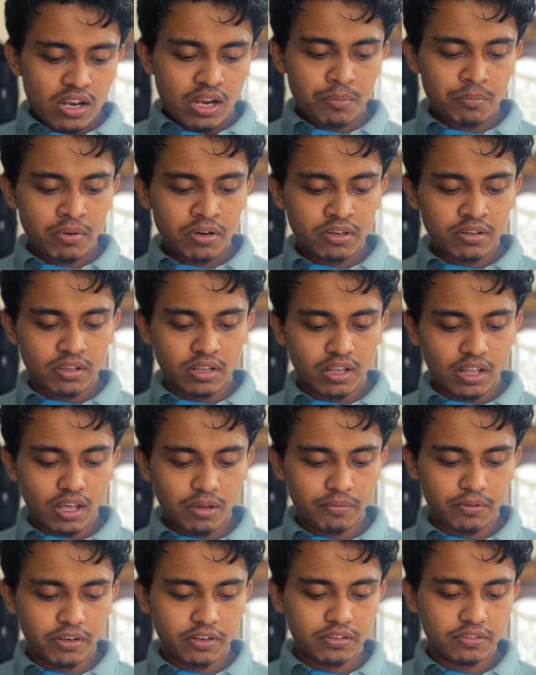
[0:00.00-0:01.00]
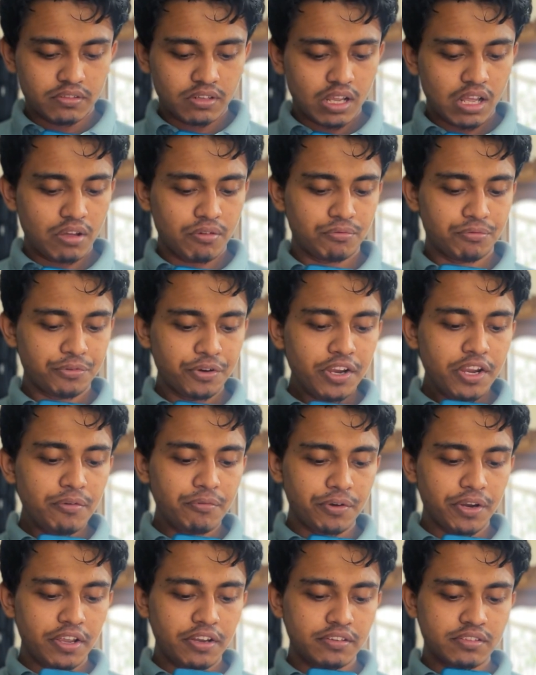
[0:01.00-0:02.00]
Number 11,
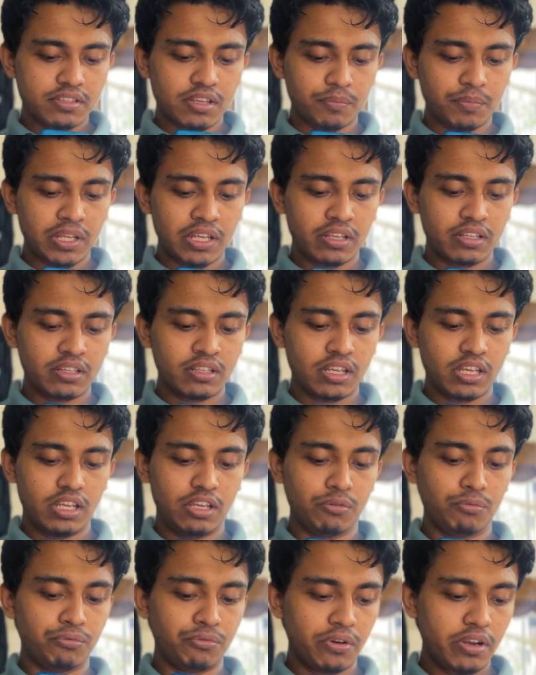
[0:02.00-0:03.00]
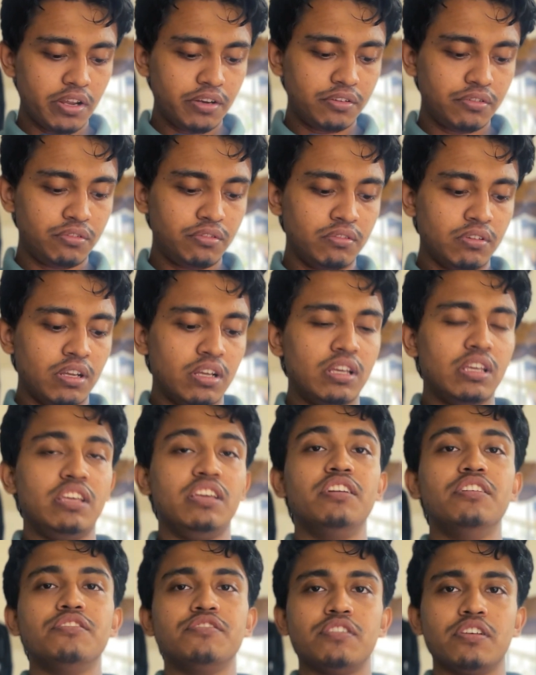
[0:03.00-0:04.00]
reread something you read
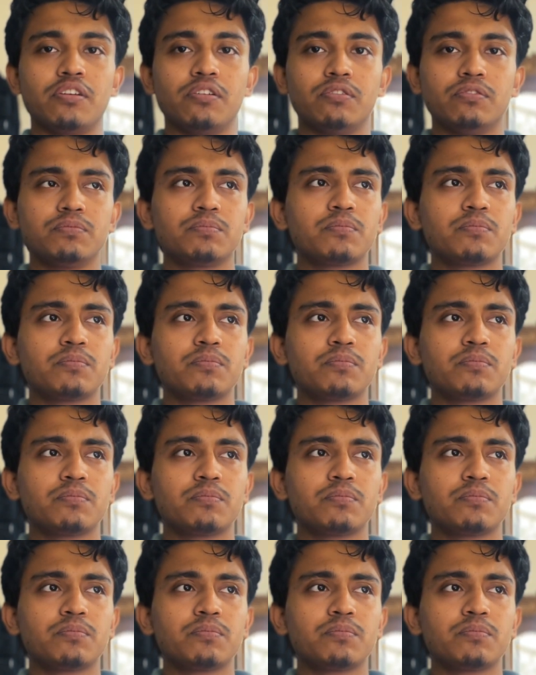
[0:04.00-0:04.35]
years ago.